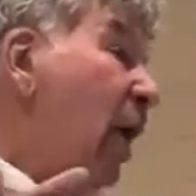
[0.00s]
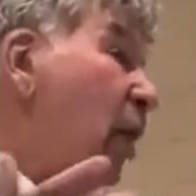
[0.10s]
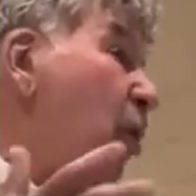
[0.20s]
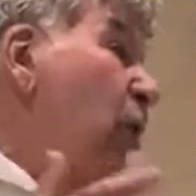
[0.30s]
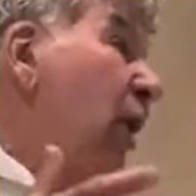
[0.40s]

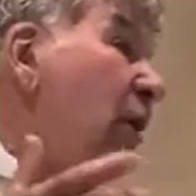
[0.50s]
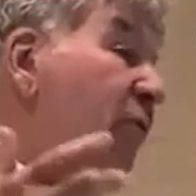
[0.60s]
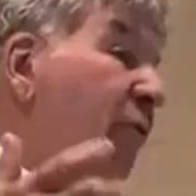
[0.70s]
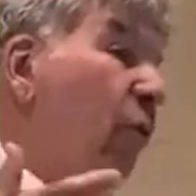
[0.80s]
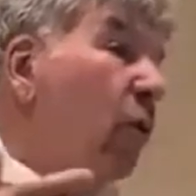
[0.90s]
looking
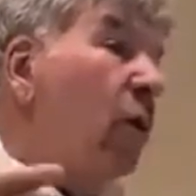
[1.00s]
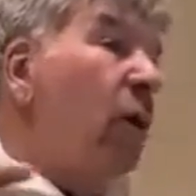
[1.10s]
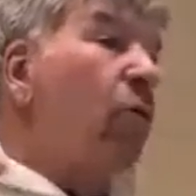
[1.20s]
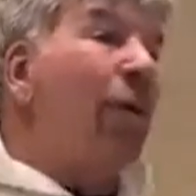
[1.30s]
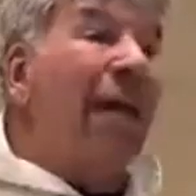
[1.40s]
for
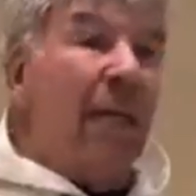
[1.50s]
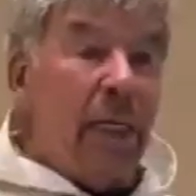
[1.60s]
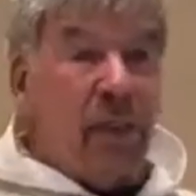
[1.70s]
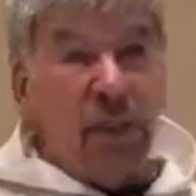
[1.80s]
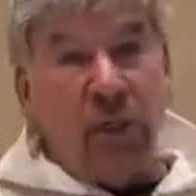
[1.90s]

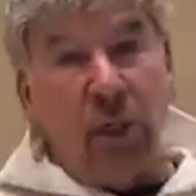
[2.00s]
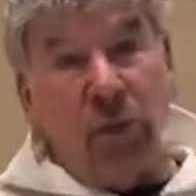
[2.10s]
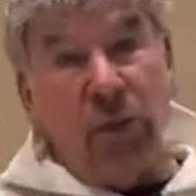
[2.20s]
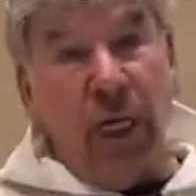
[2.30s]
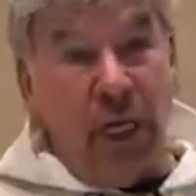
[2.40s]
relics
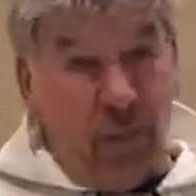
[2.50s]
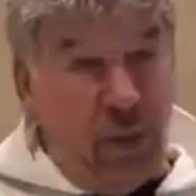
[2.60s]
associated